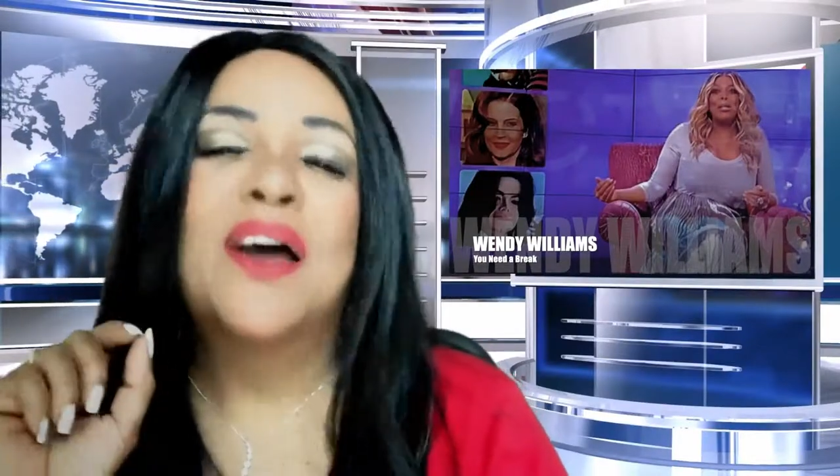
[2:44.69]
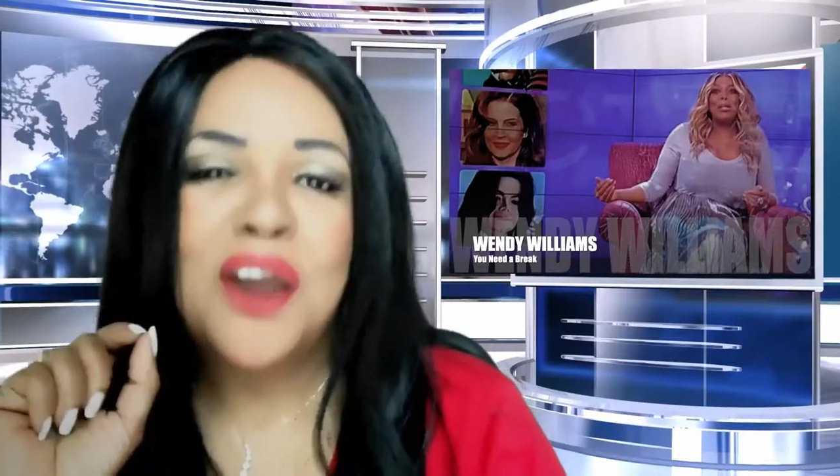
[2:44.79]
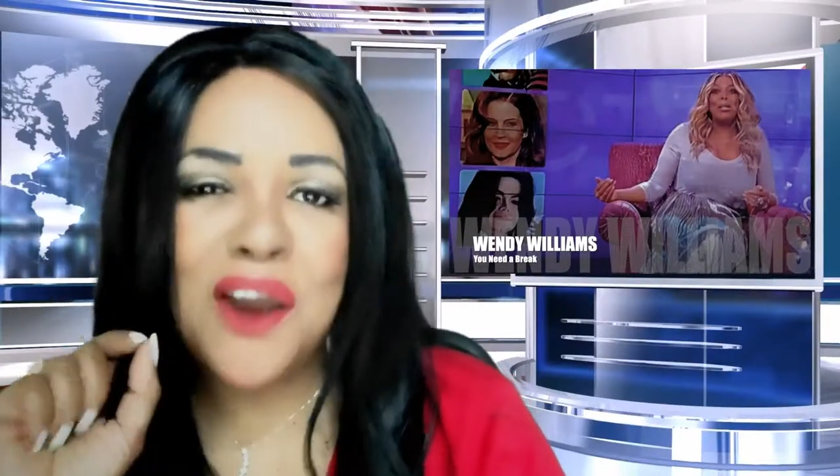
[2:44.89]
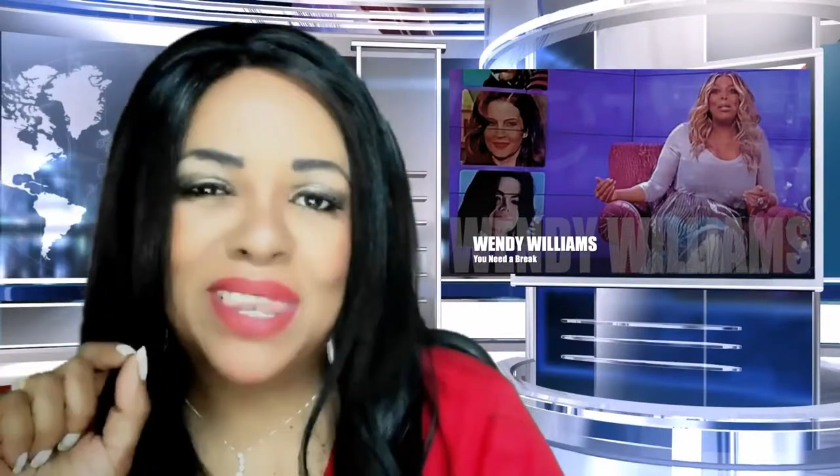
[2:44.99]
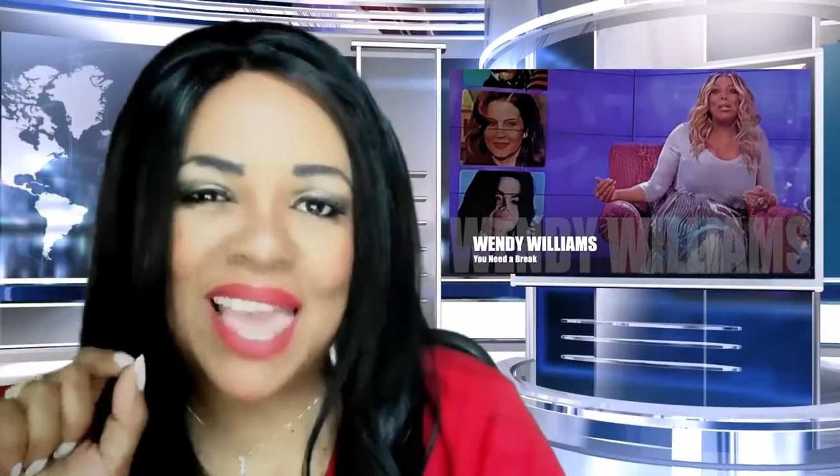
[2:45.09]

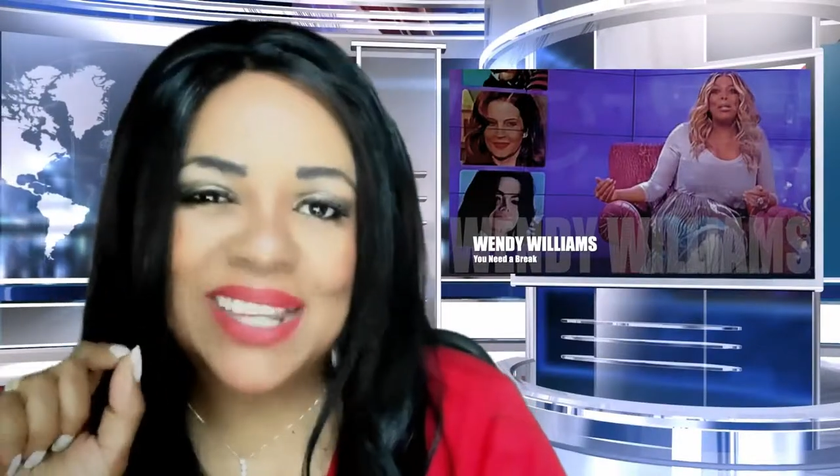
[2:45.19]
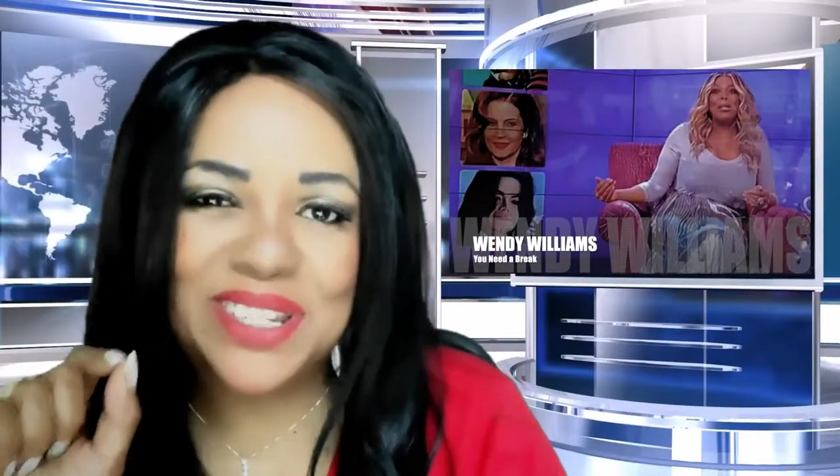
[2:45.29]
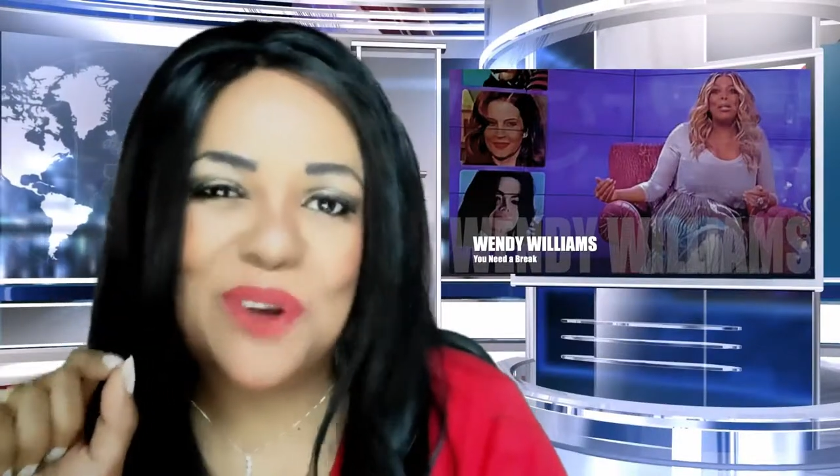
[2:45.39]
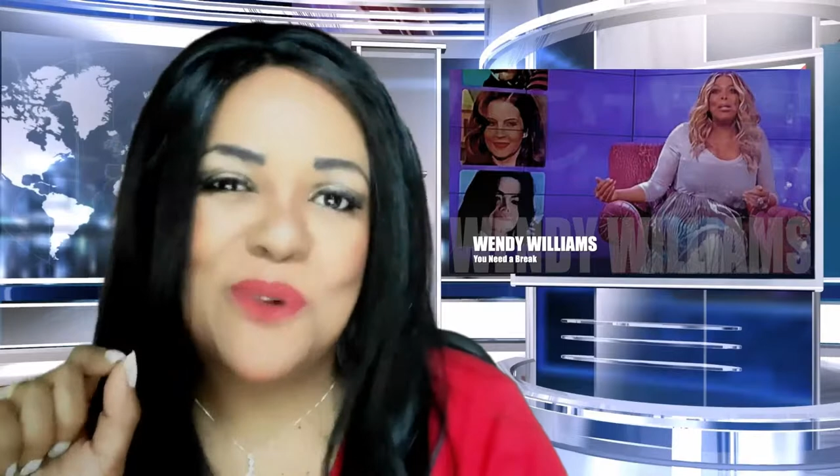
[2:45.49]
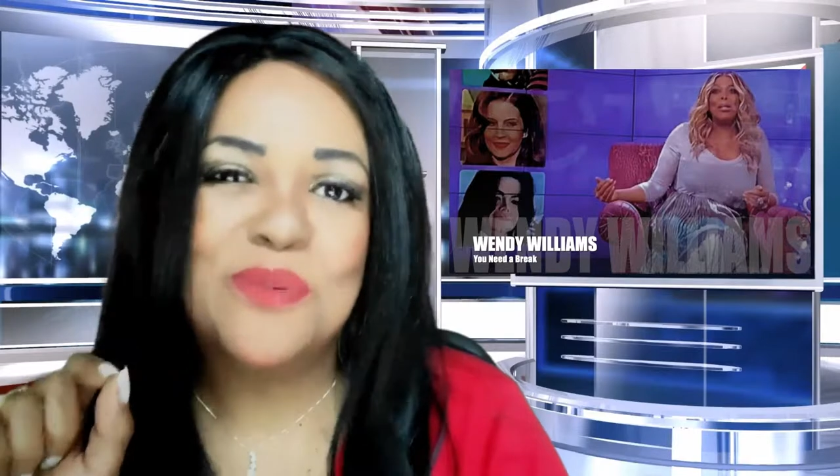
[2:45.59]
Her last
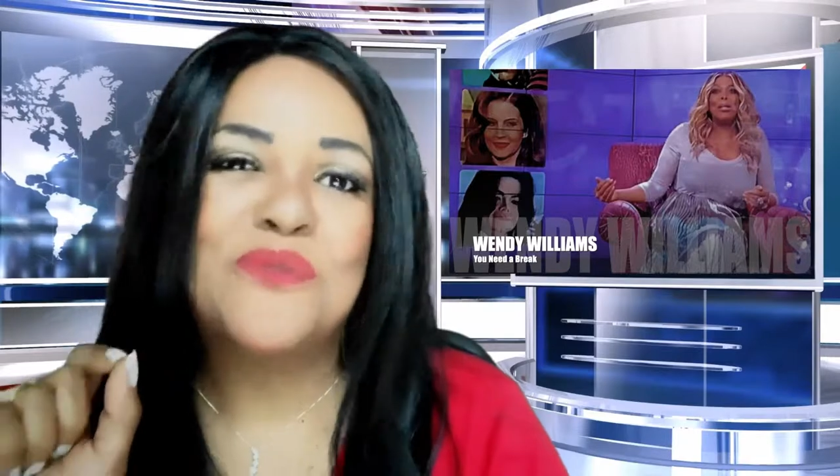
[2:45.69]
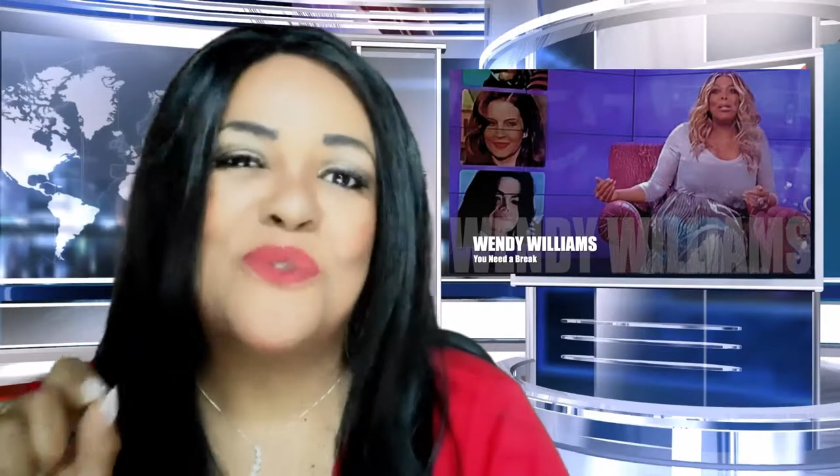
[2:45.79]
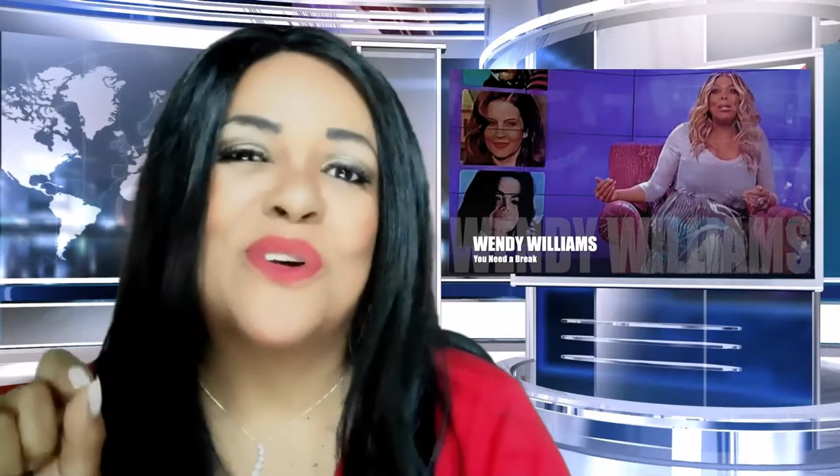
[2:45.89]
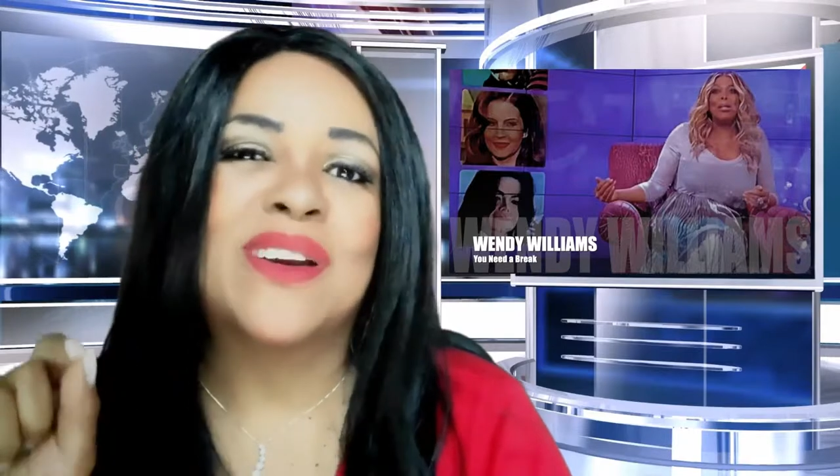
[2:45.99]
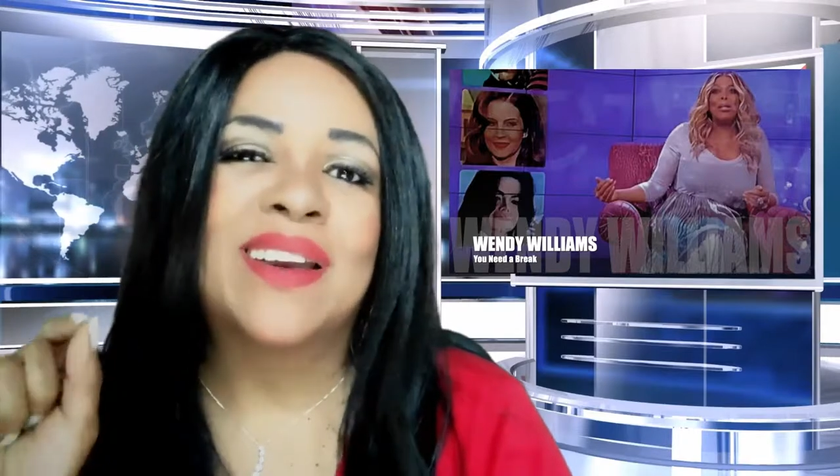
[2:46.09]
show
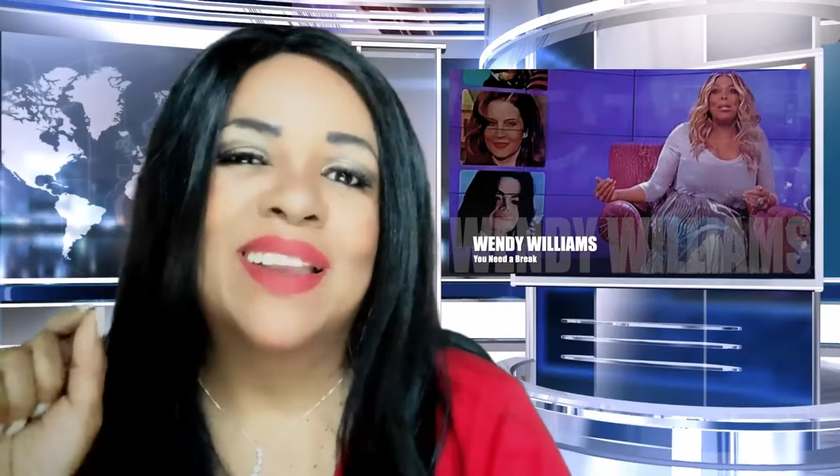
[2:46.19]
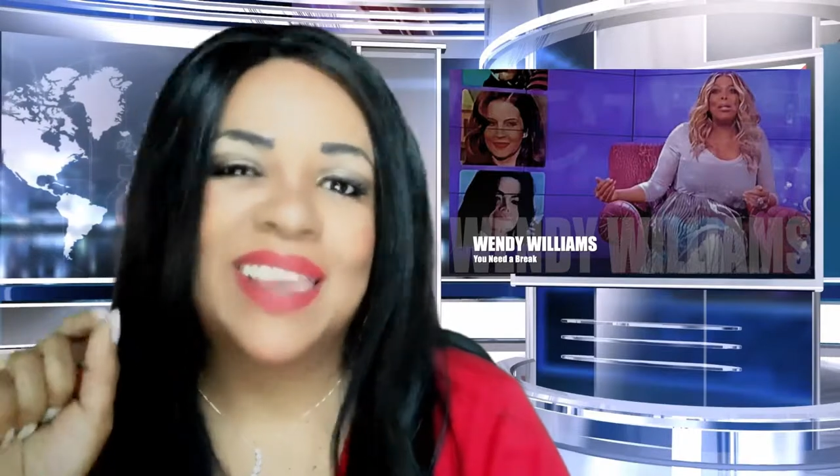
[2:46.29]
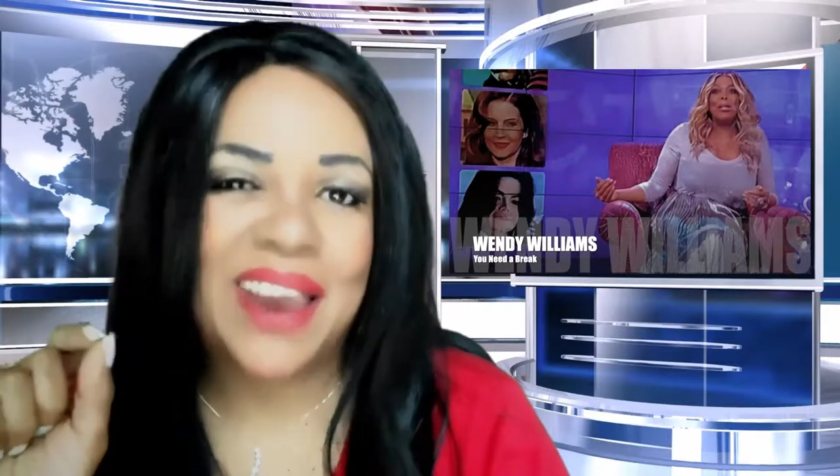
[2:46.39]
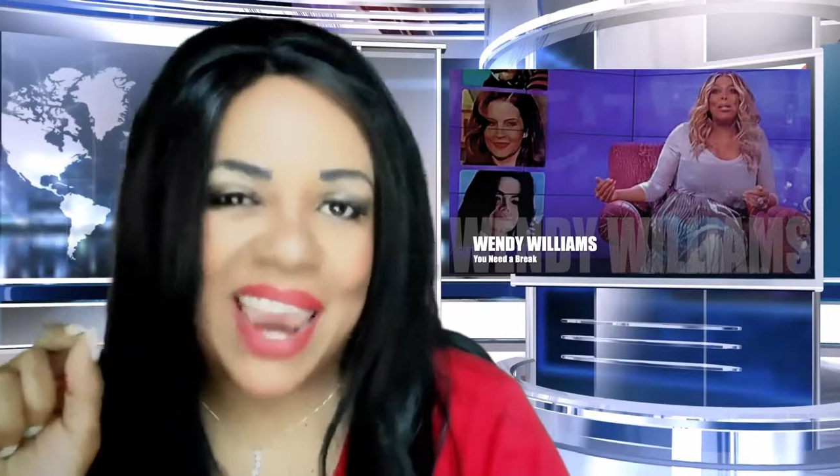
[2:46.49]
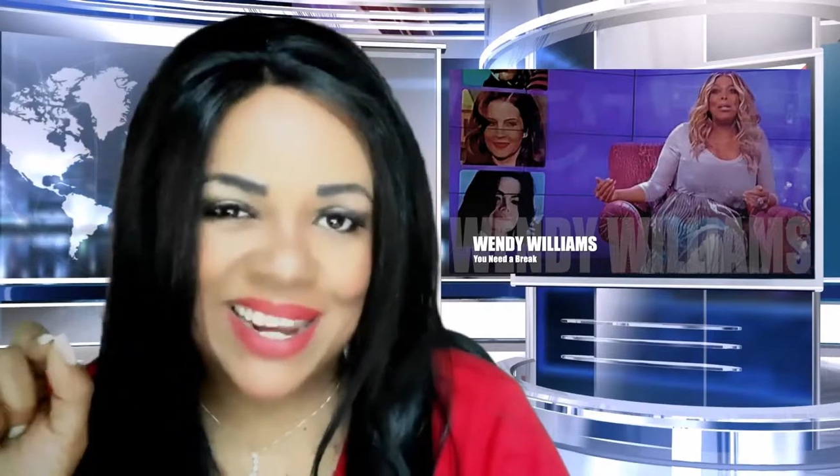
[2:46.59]
before
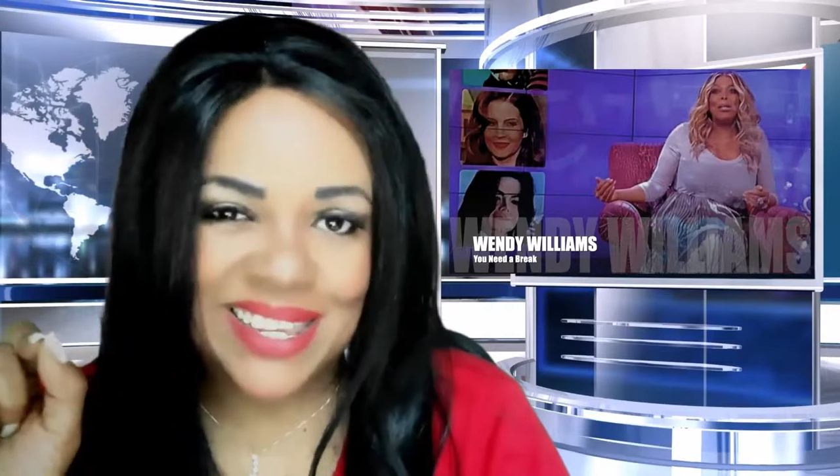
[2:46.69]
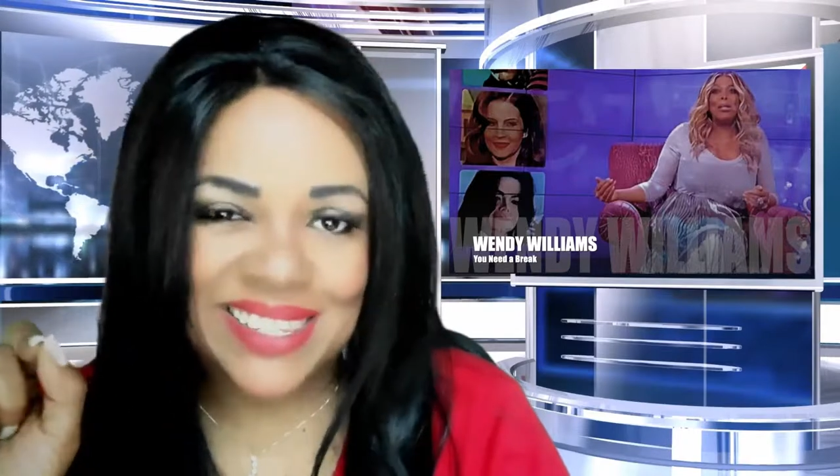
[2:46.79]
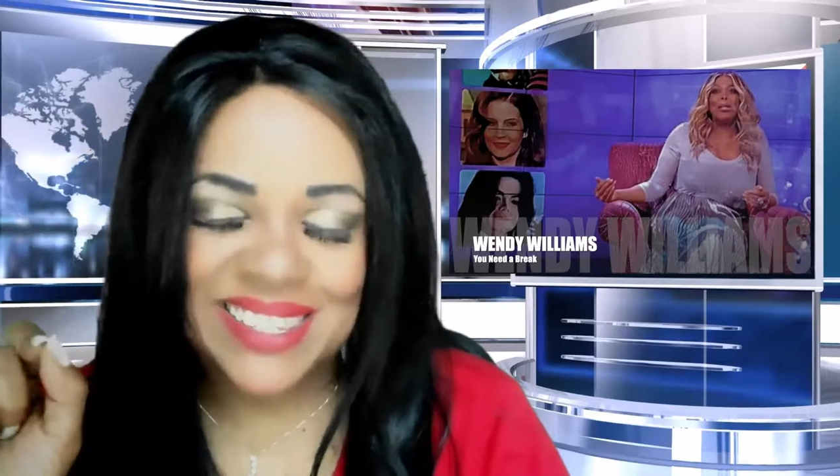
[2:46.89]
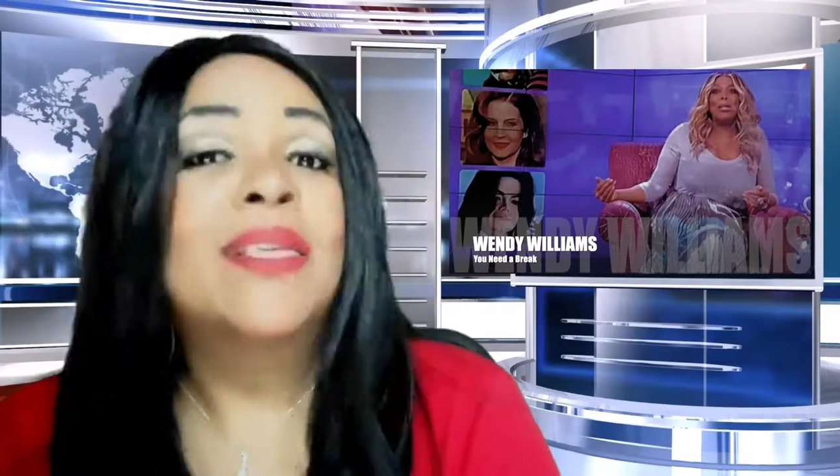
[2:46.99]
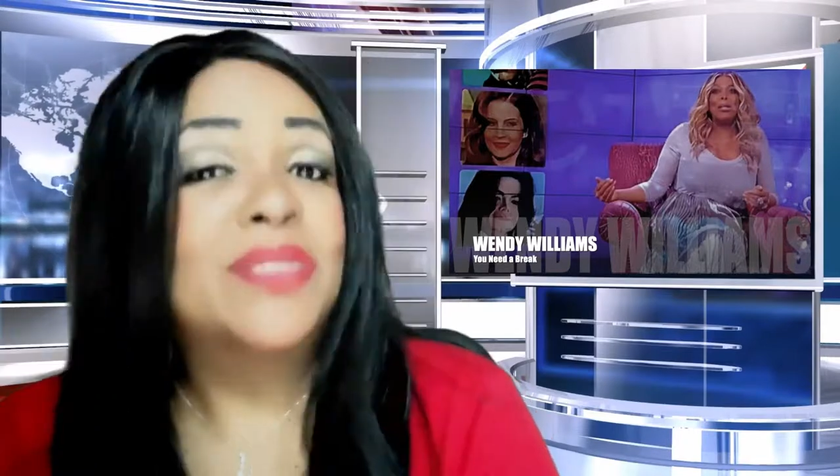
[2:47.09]
their haters.